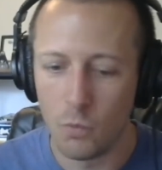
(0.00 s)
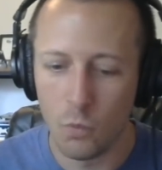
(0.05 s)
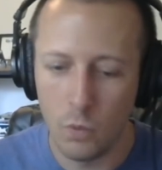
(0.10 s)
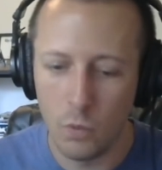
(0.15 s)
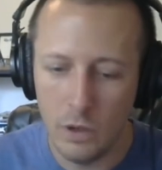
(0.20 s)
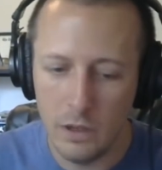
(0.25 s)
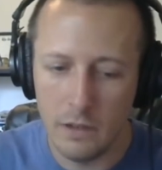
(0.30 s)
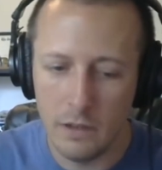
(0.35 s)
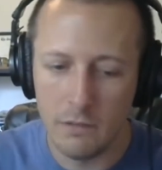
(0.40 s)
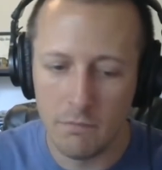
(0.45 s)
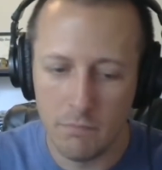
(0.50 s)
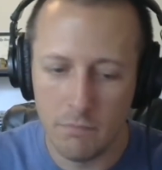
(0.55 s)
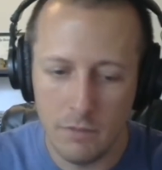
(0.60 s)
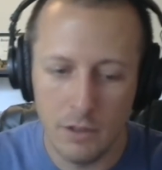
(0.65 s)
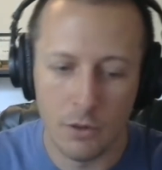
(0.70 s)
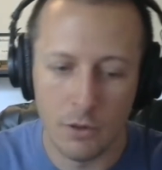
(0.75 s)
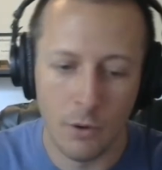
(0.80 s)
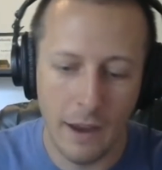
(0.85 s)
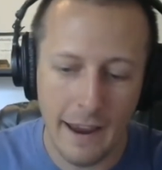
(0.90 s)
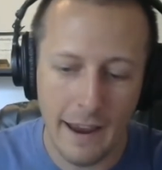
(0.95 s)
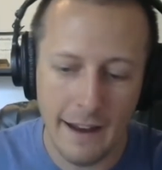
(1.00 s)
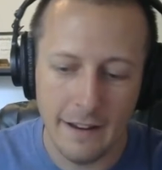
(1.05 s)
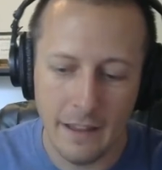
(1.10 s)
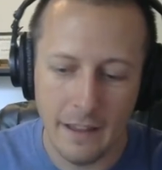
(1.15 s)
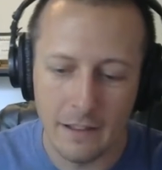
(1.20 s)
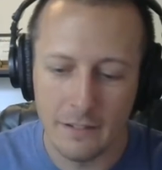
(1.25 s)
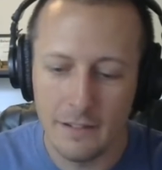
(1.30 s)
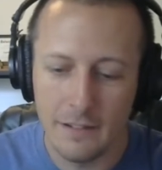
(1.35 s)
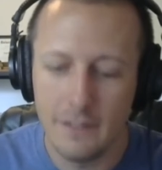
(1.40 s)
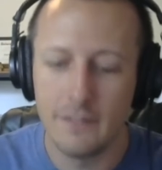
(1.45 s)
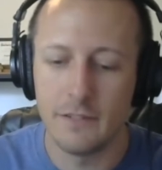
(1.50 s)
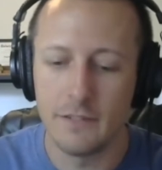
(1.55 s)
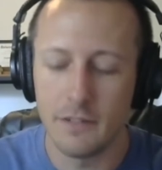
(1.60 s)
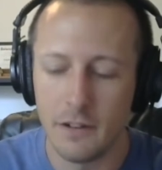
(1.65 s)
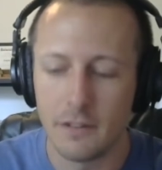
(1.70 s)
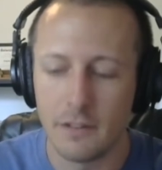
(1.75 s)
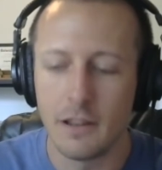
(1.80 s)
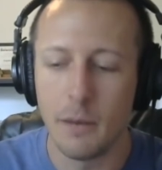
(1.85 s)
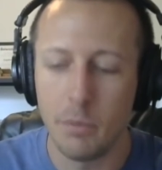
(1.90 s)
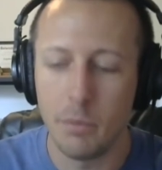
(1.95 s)
we you know had at least
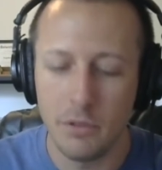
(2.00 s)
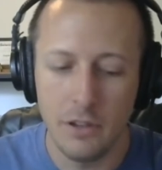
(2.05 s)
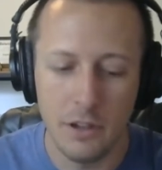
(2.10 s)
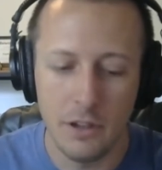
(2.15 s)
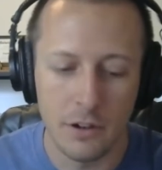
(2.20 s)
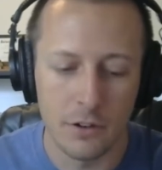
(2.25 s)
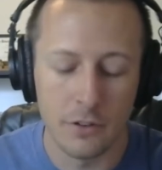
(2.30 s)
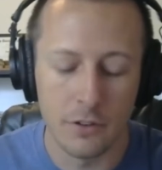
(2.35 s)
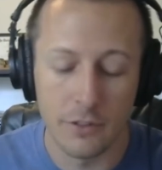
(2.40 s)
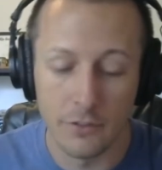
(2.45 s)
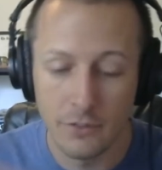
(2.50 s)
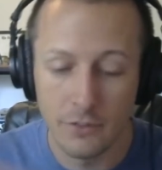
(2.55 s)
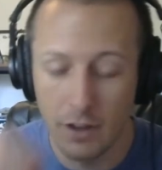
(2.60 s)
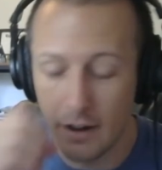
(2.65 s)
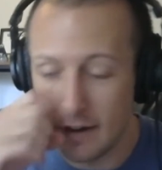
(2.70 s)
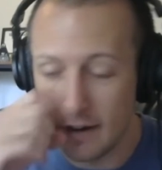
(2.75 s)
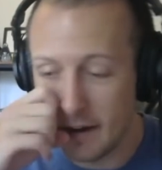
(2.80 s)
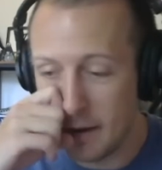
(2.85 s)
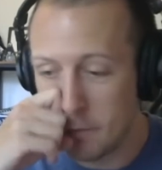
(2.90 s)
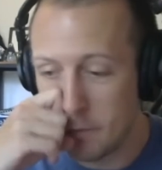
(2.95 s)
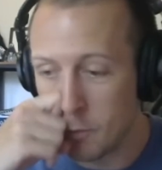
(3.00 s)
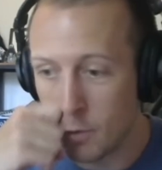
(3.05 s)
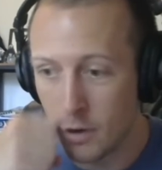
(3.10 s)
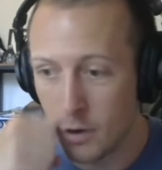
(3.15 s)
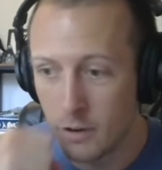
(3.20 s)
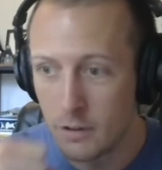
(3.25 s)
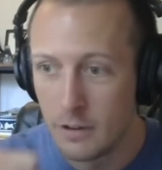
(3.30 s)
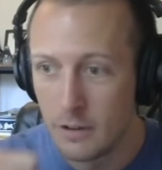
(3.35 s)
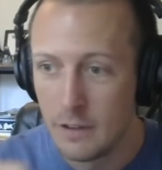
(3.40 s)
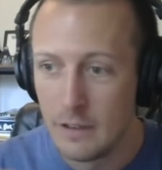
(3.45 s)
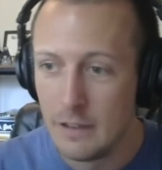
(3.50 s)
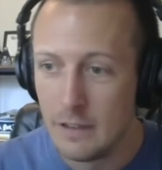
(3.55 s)
a couple of years of time where